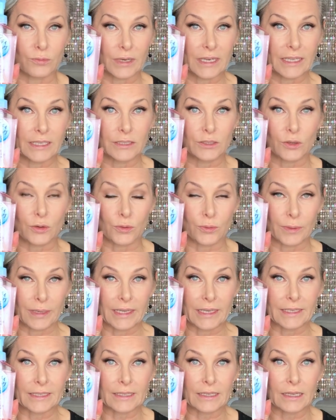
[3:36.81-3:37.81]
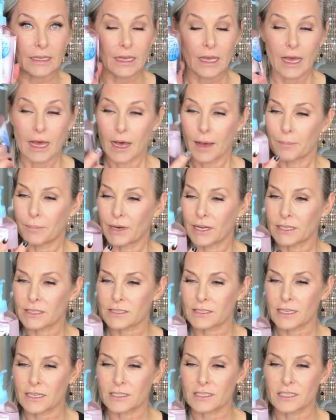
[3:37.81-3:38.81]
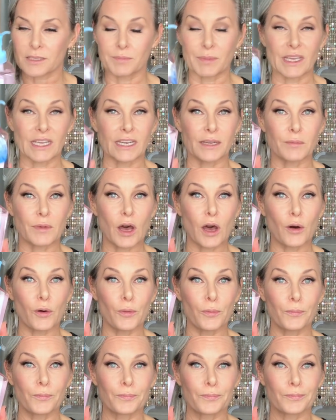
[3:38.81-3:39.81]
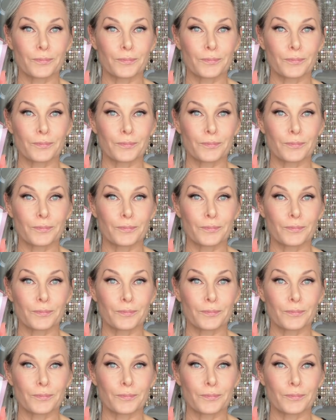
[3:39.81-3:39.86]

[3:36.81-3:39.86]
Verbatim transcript: read Korean, but it says Speedy Mo,